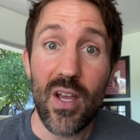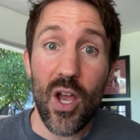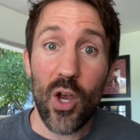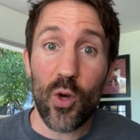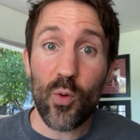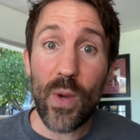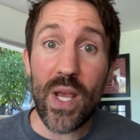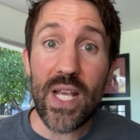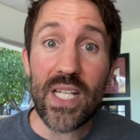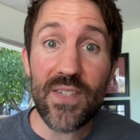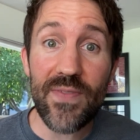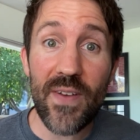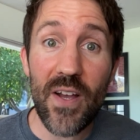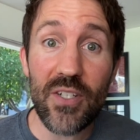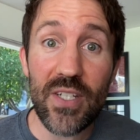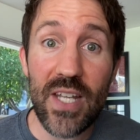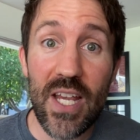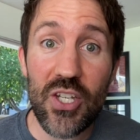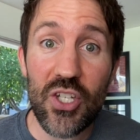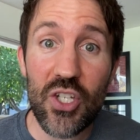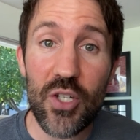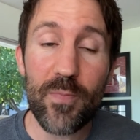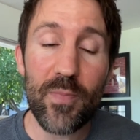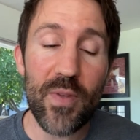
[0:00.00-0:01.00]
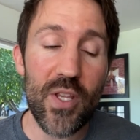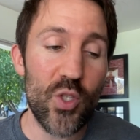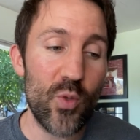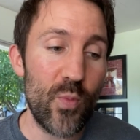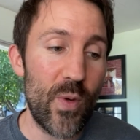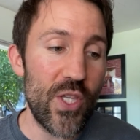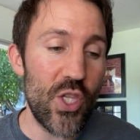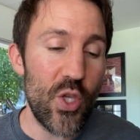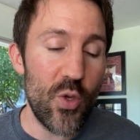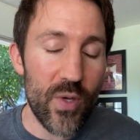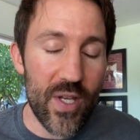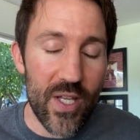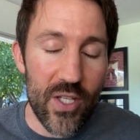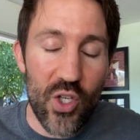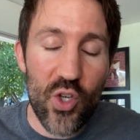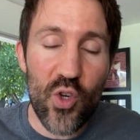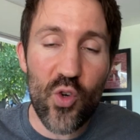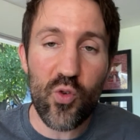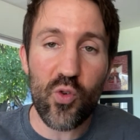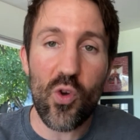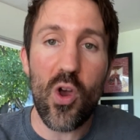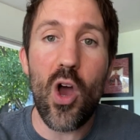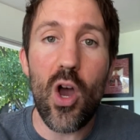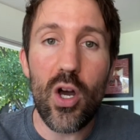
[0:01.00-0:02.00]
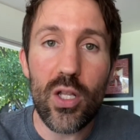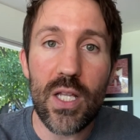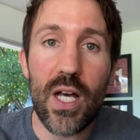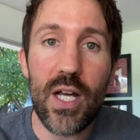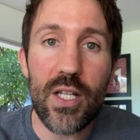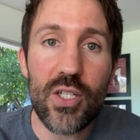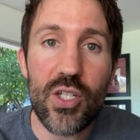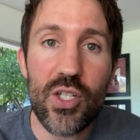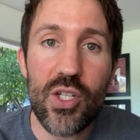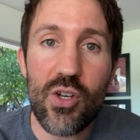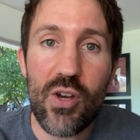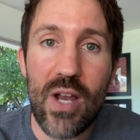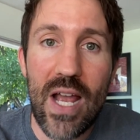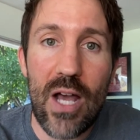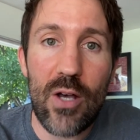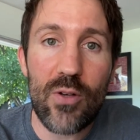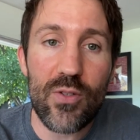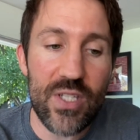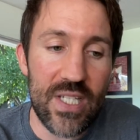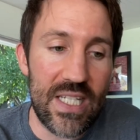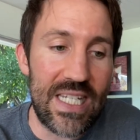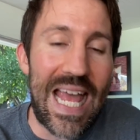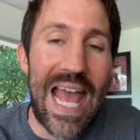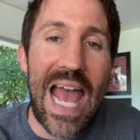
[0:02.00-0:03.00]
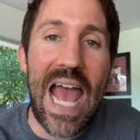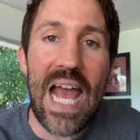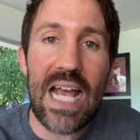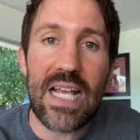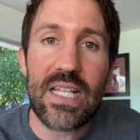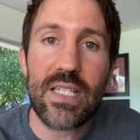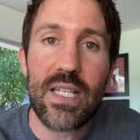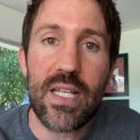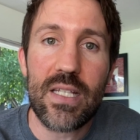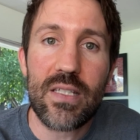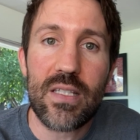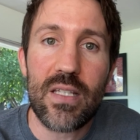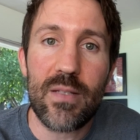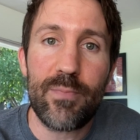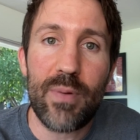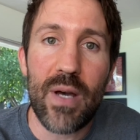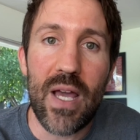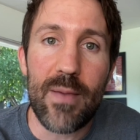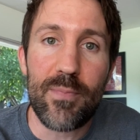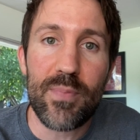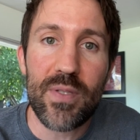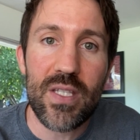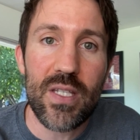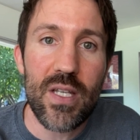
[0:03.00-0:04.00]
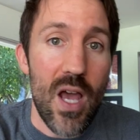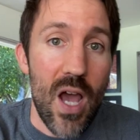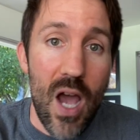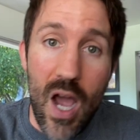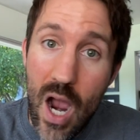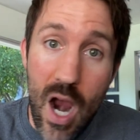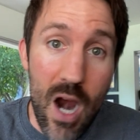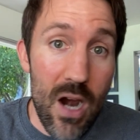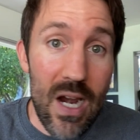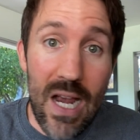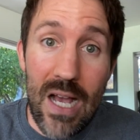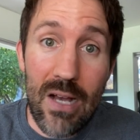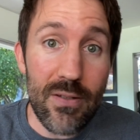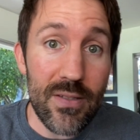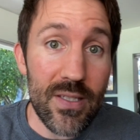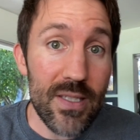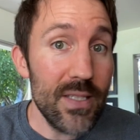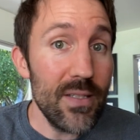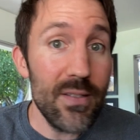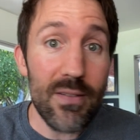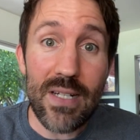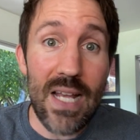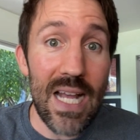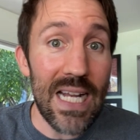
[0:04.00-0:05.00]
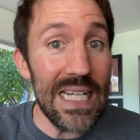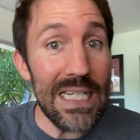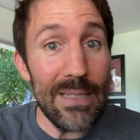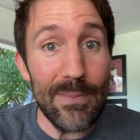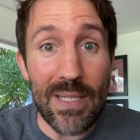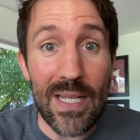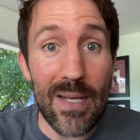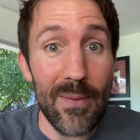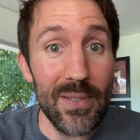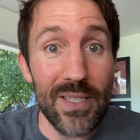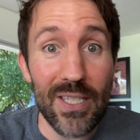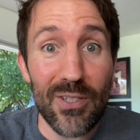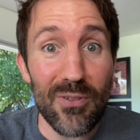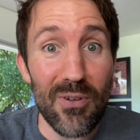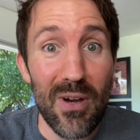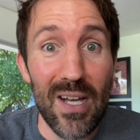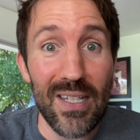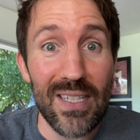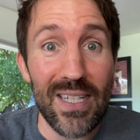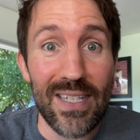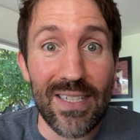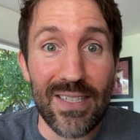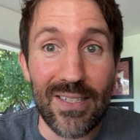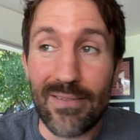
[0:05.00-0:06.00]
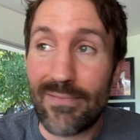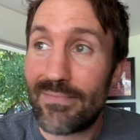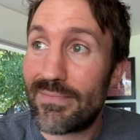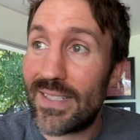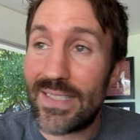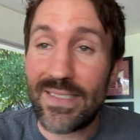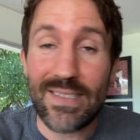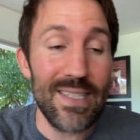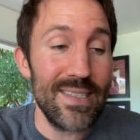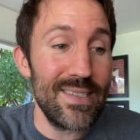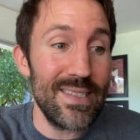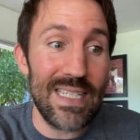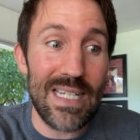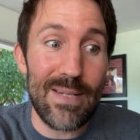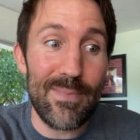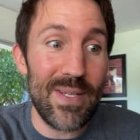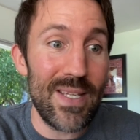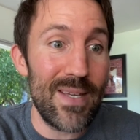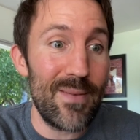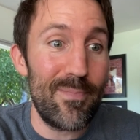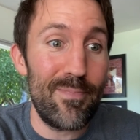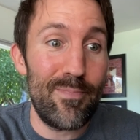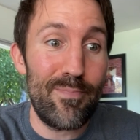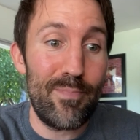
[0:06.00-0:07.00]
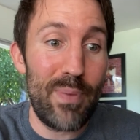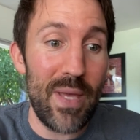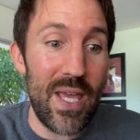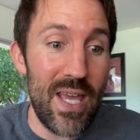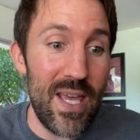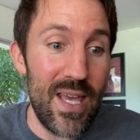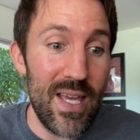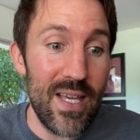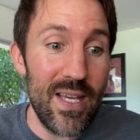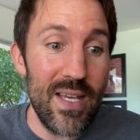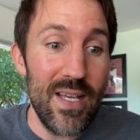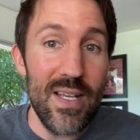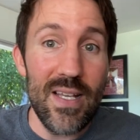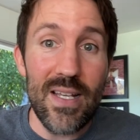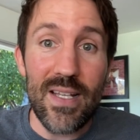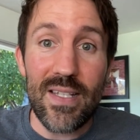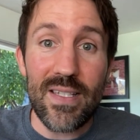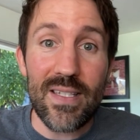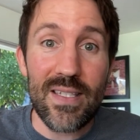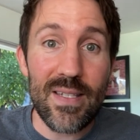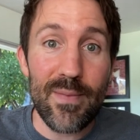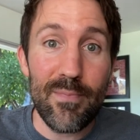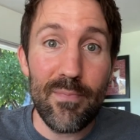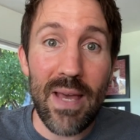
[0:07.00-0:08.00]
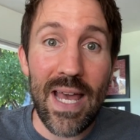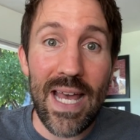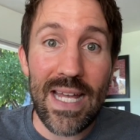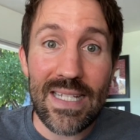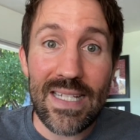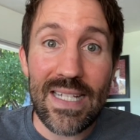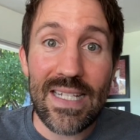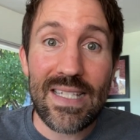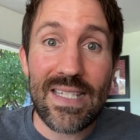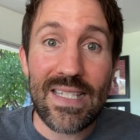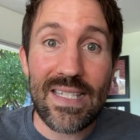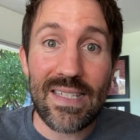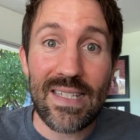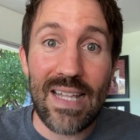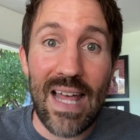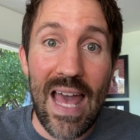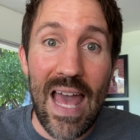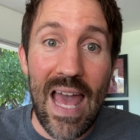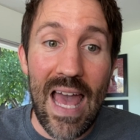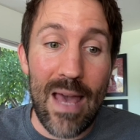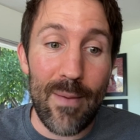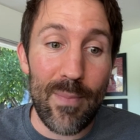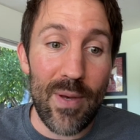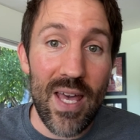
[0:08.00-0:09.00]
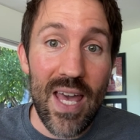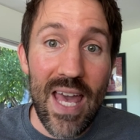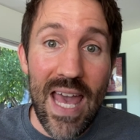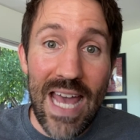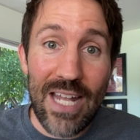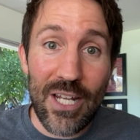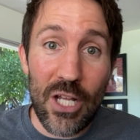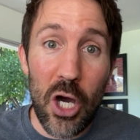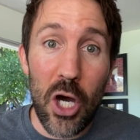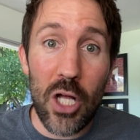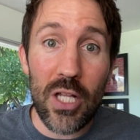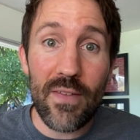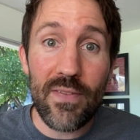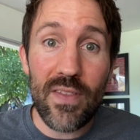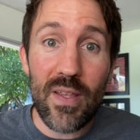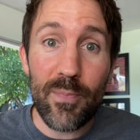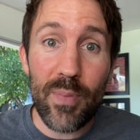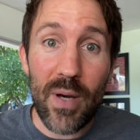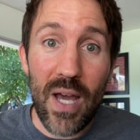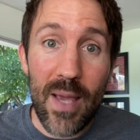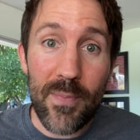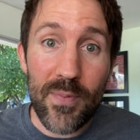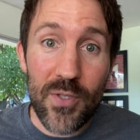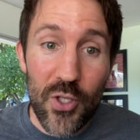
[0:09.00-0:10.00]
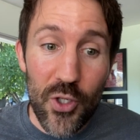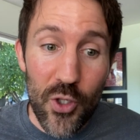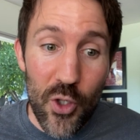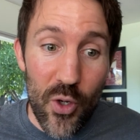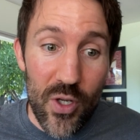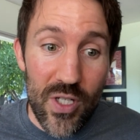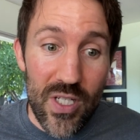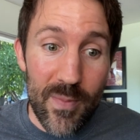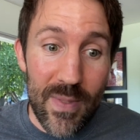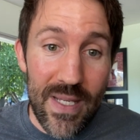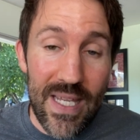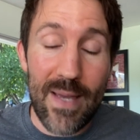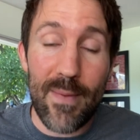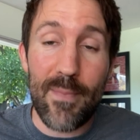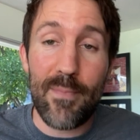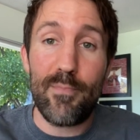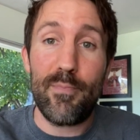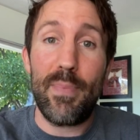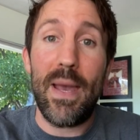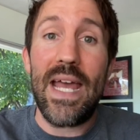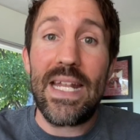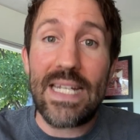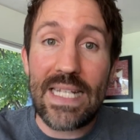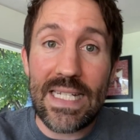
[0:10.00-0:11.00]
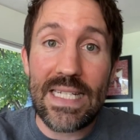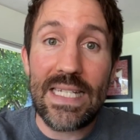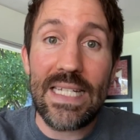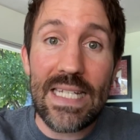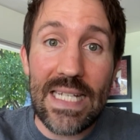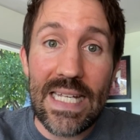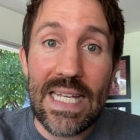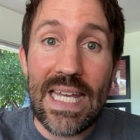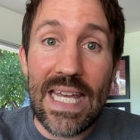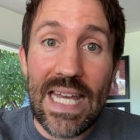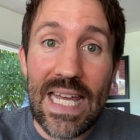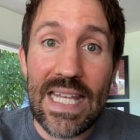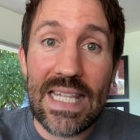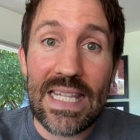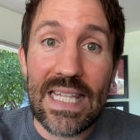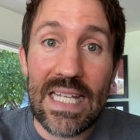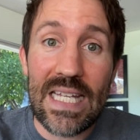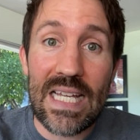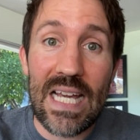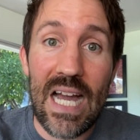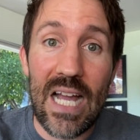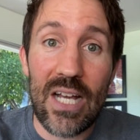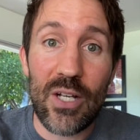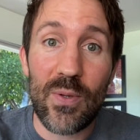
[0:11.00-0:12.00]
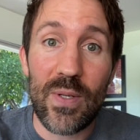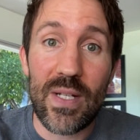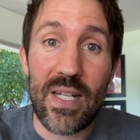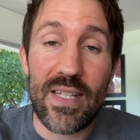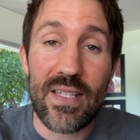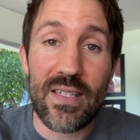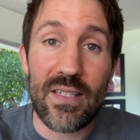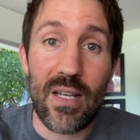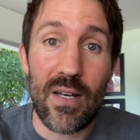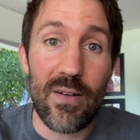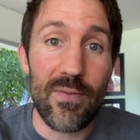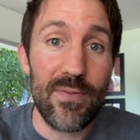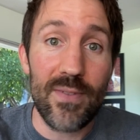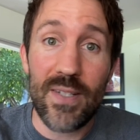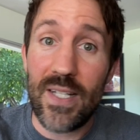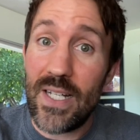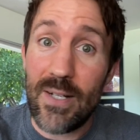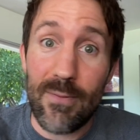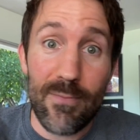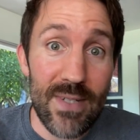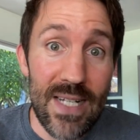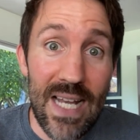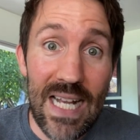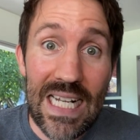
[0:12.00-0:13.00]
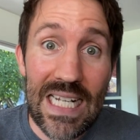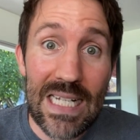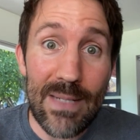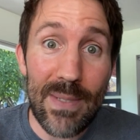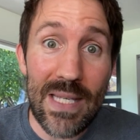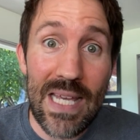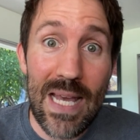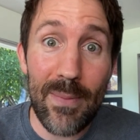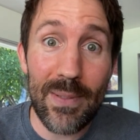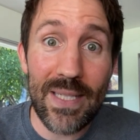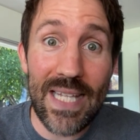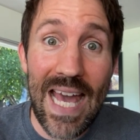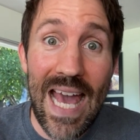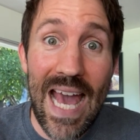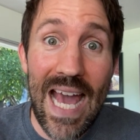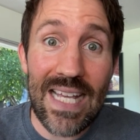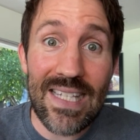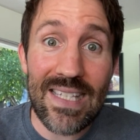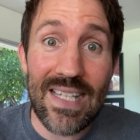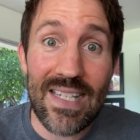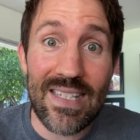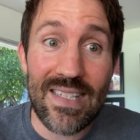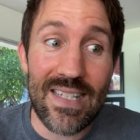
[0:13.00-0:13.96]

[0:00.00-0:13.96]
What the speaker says: A raised foundation is when you can crawl under your house and access the pipes. Our house, you're not going to be able to crawl under. It's just going to be a big cement slab, and all of the pipes are going to be embedded in the concrete itself. We're not going to be able to access